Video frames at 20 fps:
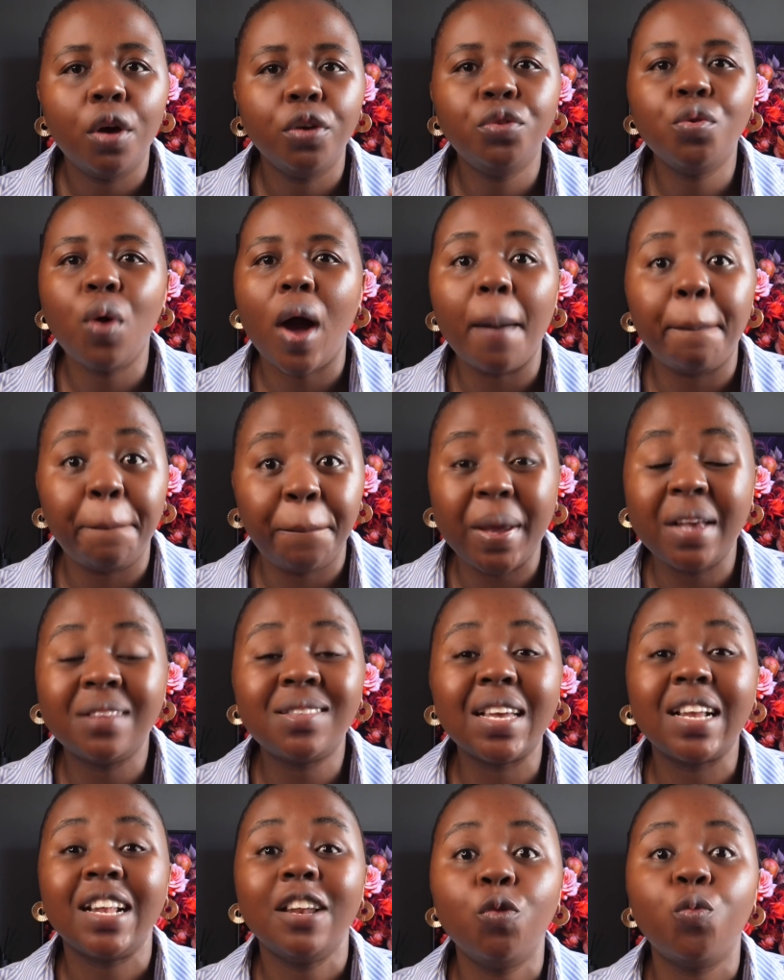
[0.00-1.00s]
You are
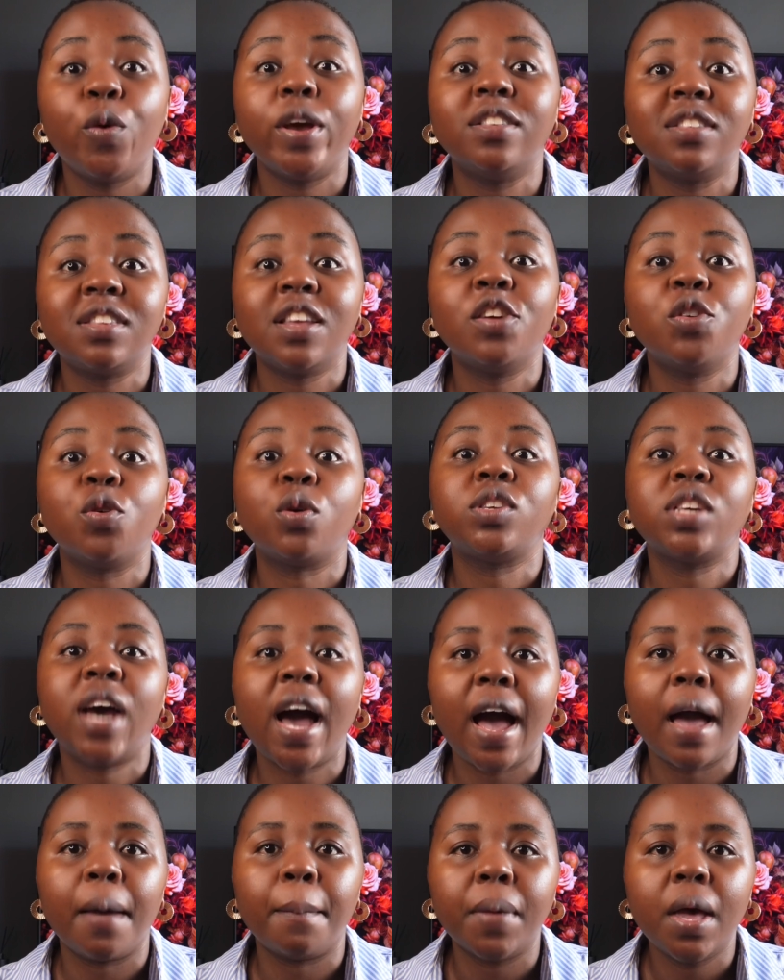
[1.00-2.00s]
basically wasting your
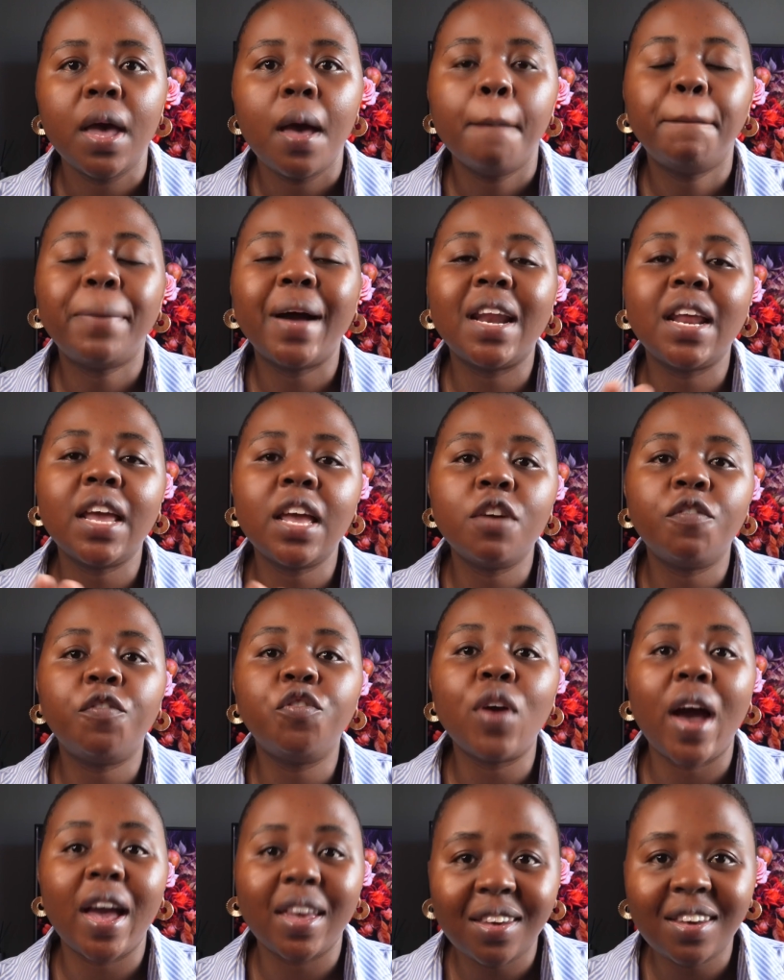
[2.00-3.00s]
time. But if
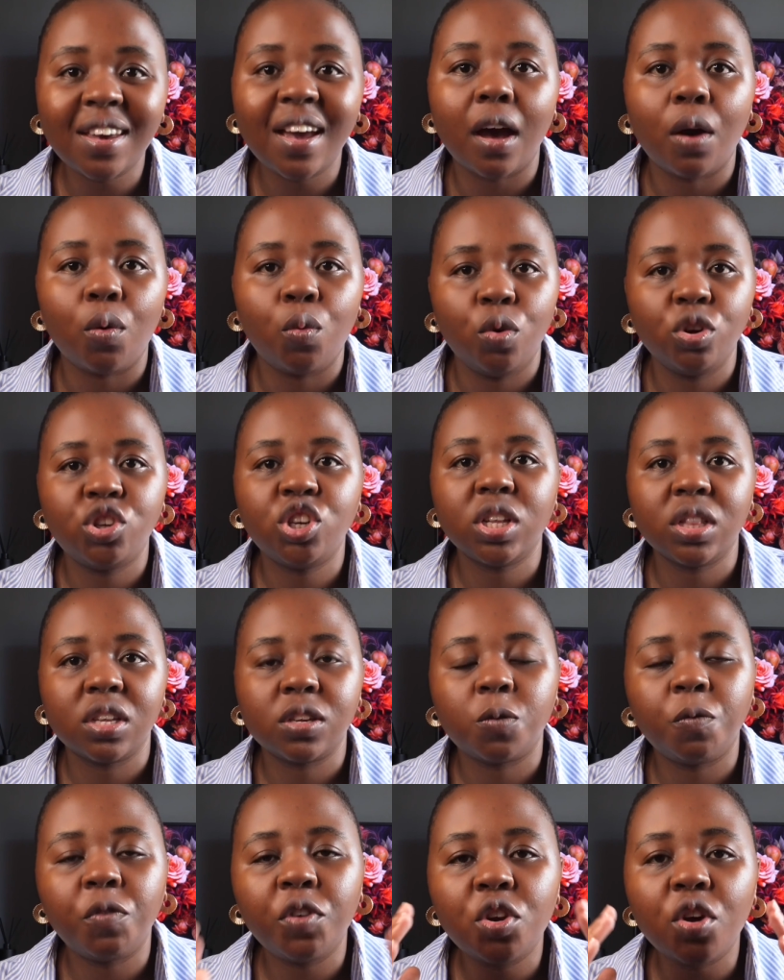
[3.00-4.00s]
you are here watching
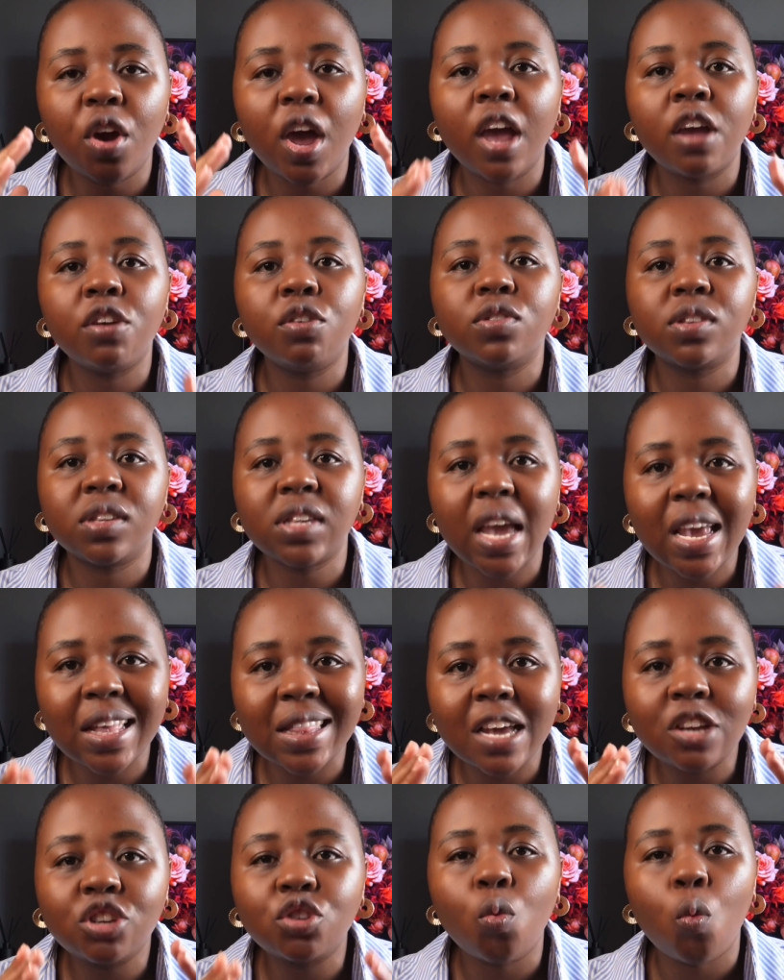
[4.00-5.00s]
this video and you say
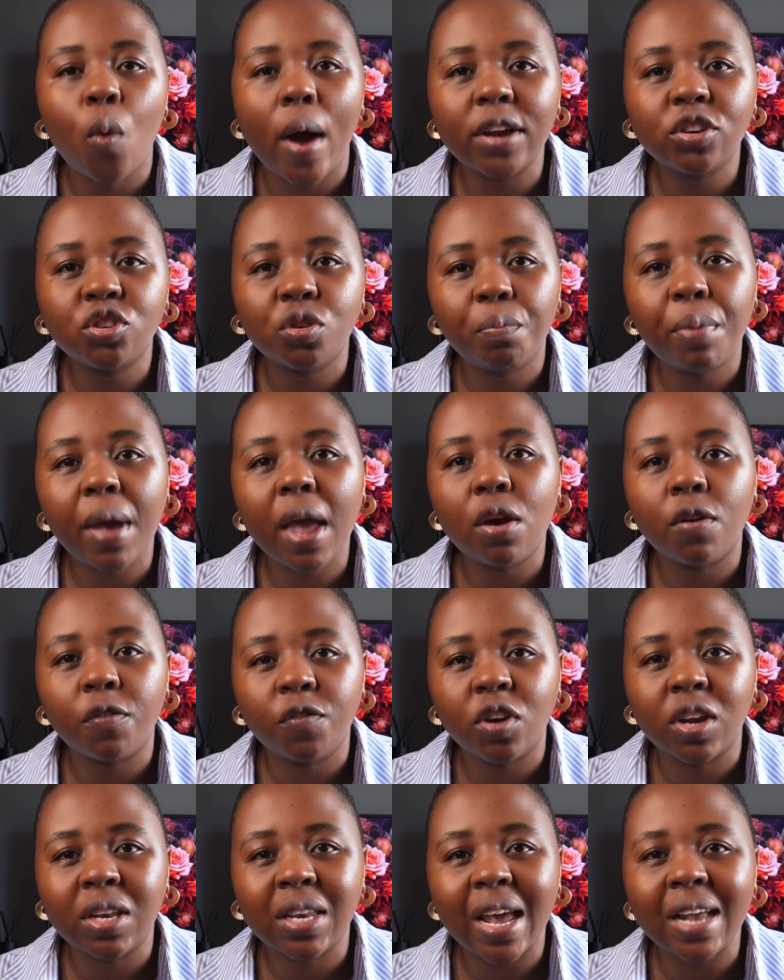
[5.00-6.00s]
that you want to pay off
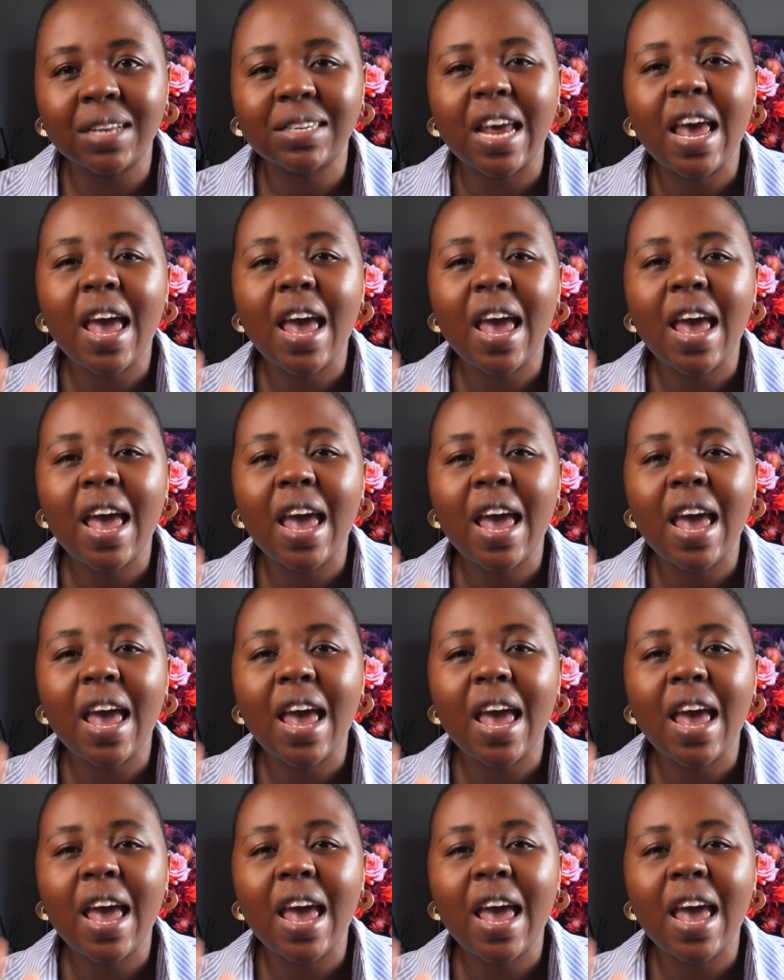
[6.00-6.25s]
your debt